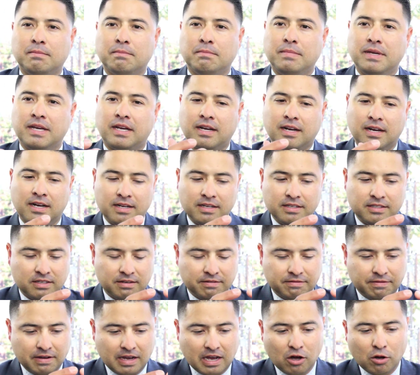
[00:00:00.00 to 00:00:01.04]
because
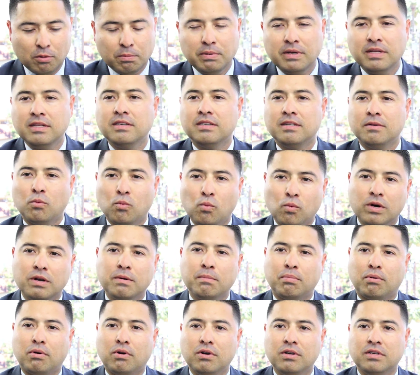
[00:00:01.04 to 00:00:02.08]
of helping one
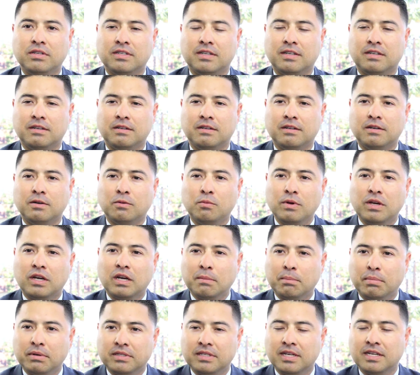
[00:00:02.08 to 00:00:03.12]
person, we
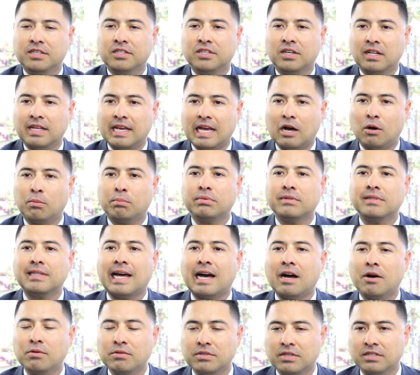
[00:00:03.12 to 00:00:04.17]
could potentially help
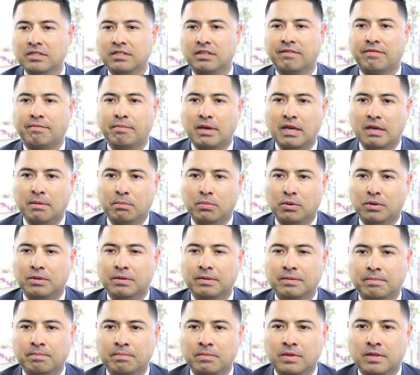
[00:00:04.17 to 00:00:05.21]
thousands of people.
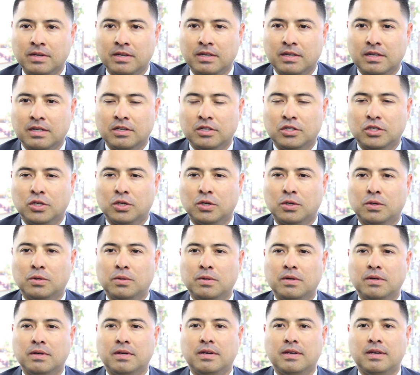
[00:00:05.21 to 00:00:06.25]

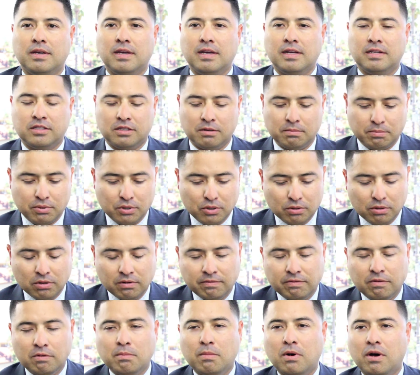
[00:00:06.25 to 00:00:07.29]
So it's a
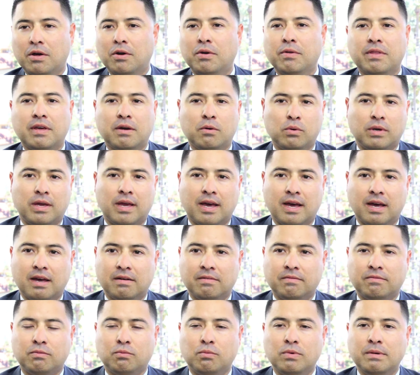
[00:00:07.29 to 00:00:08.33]
beautiful model that we
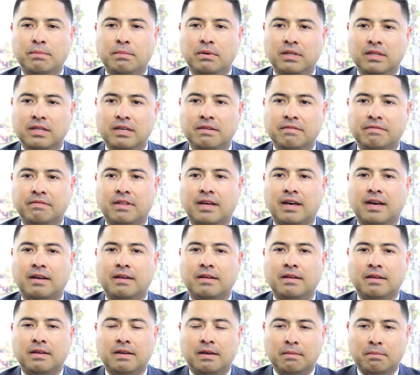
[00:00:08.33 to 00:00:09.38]
have. We believe
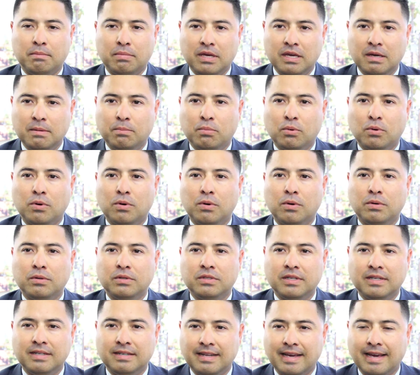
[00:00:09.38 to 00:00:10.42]
that people
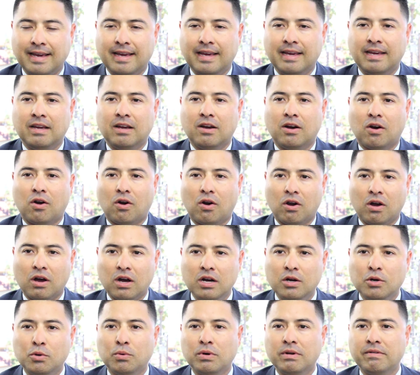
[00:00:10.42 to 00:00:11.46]
today are
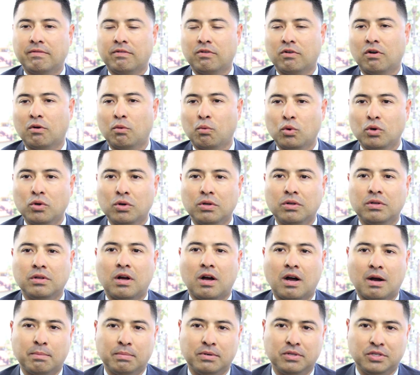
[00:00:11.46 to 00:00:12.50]
hungry for a real
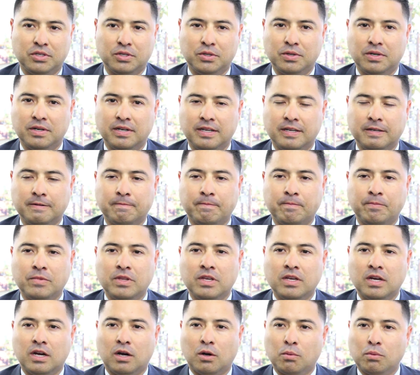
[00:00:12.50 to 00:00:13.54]
opportunity,
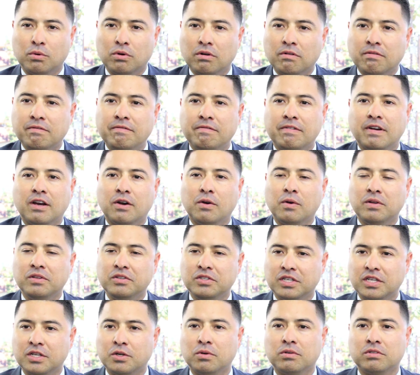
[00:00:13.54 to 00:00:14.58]
a real fair and
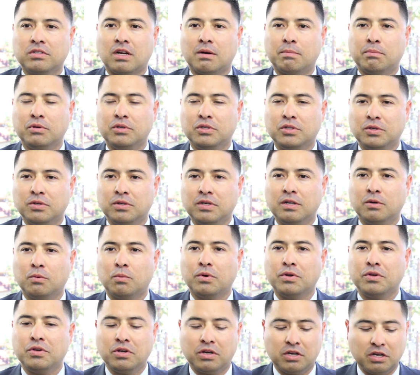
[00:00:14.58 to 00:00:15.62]
generous opportunity
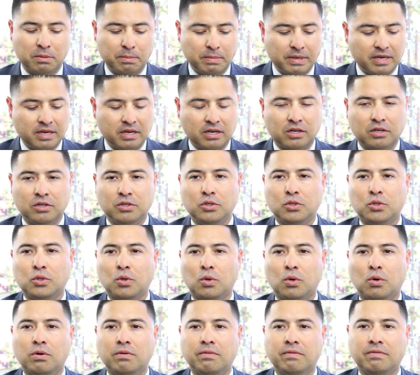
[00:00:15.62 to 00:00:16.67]
where you could be in
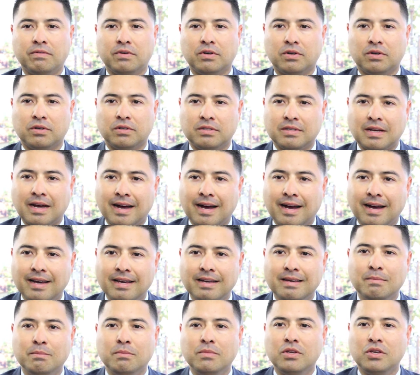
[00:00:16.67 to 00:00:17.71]
control of your
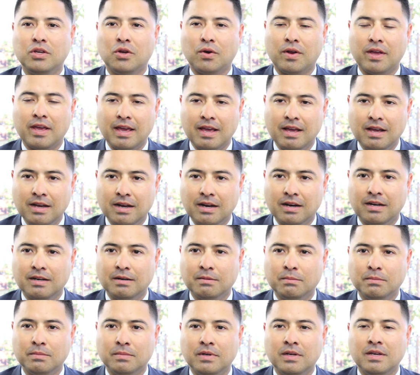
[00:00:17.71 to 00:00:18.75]
time, your
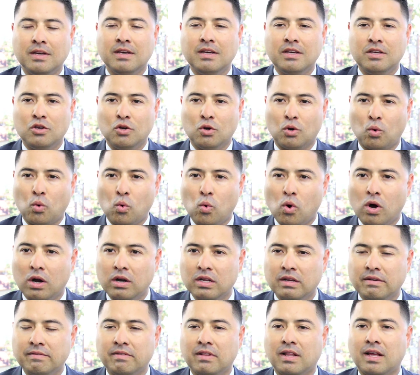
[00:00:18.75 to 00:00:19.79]
income, your
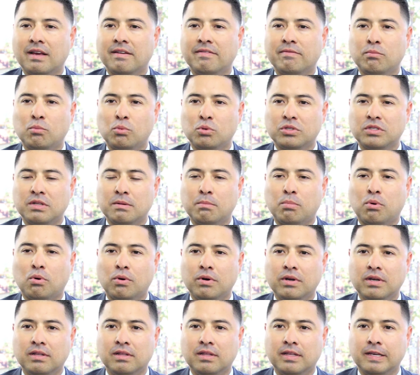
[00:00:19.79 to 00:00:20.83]
quality of life, most
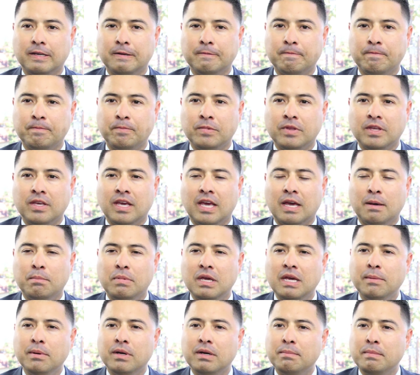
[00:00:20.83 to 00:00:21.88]
importantly, and
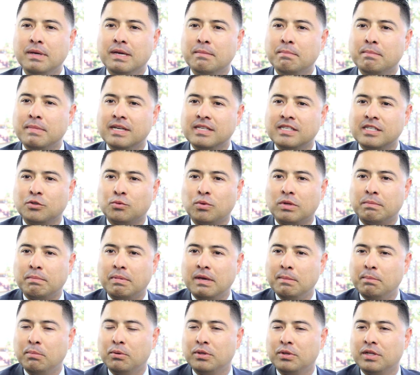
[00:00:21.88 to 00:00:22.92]
be able to be in business with
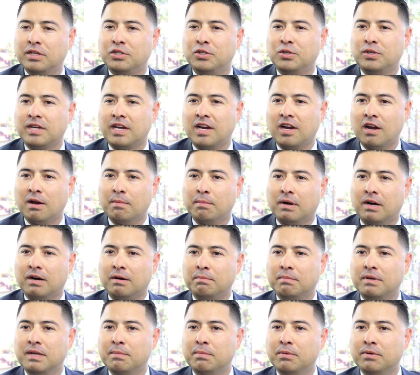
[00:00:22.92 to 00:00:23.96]
people that you care about,
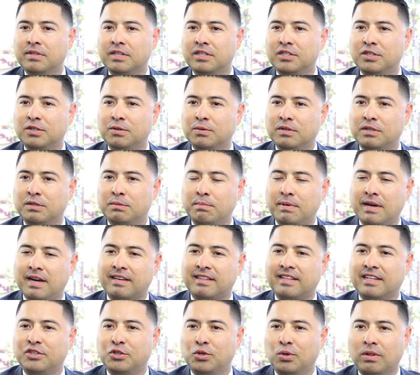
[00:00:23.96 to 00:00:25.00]
people that you respect,
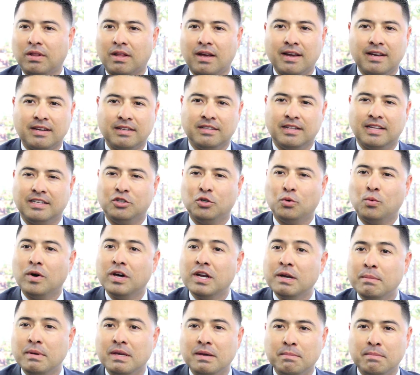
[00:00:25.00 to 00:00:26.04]
that you like, that you want
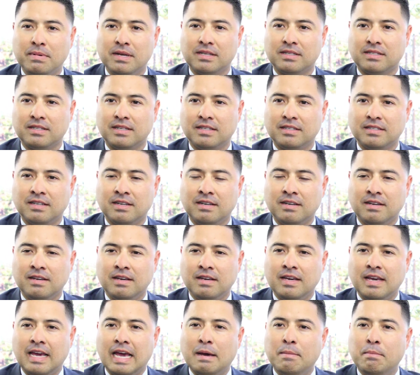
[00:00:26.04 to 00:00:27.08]
to be in business,
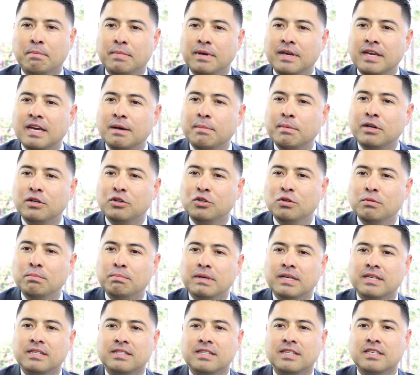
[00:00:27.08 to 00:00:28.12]
and be able to do
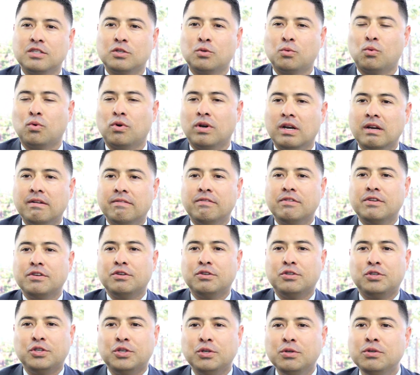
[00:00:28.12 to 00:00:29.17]
business wherever you
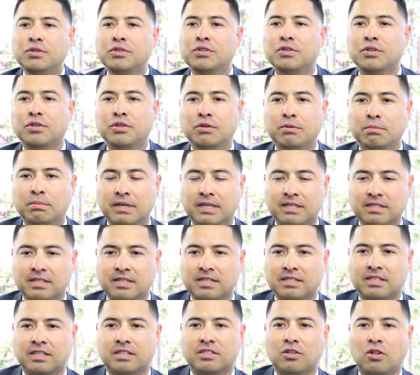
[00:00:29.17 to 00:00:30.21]
choose to do
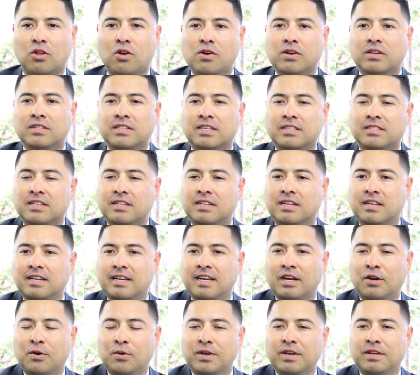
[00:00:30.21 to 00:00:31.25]
business, as long as it's in an
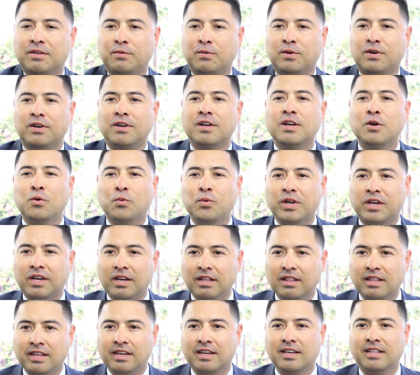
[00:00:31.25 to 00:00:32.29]
area where we
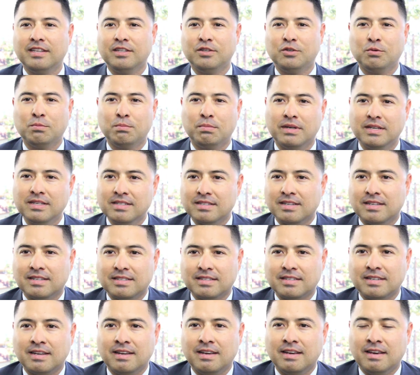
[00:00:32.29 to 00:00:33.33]
can legally do
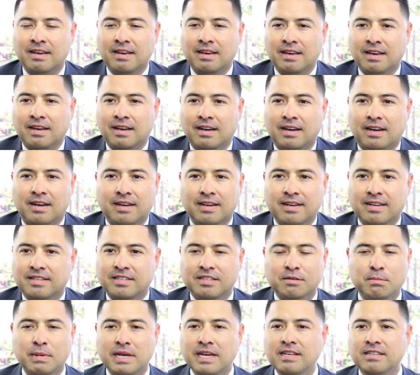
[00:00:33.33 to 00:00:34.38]
business. It's
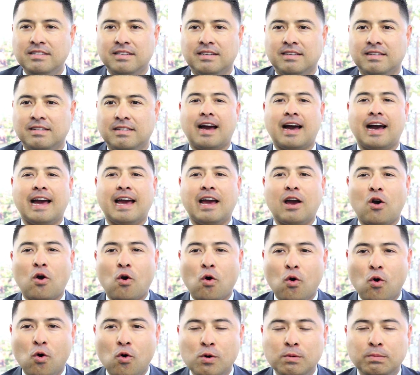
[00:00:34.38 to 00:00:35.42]
amazing. I
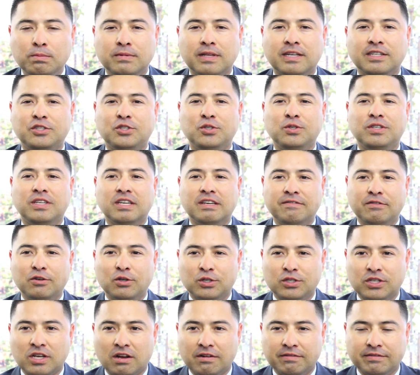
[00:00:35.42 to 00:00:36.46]
hope that you give
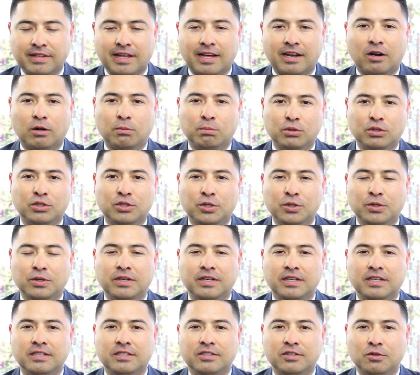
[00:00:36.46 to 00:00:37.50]
yourself that
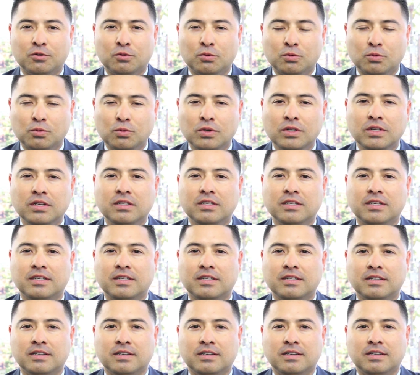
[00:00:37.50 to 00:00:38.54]
opportunity to really